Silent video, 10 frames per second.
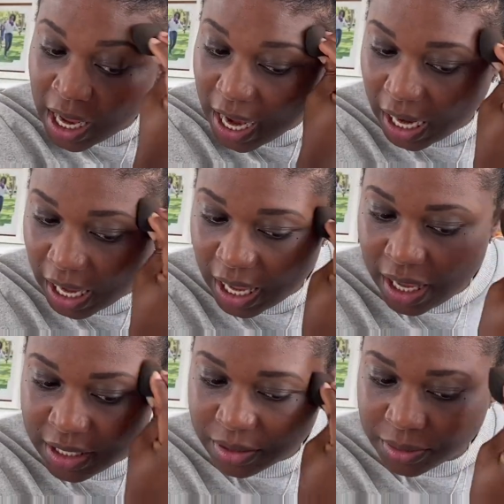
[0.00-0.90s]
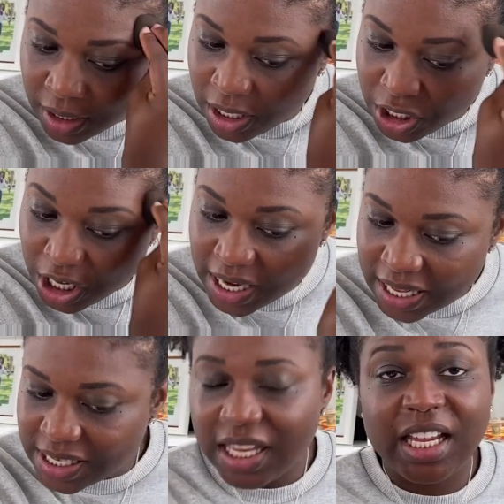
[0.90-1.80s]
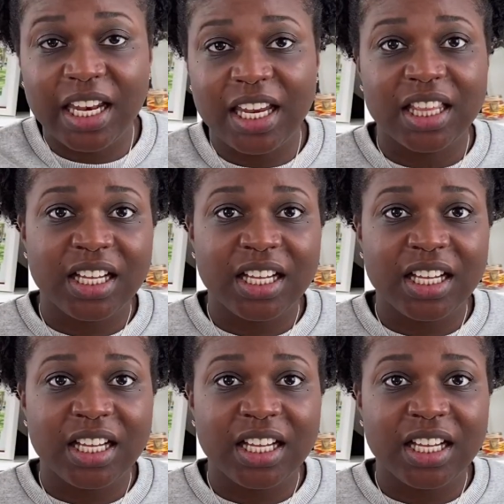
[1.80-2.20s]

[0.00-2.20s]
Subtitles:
and you're not telling any of the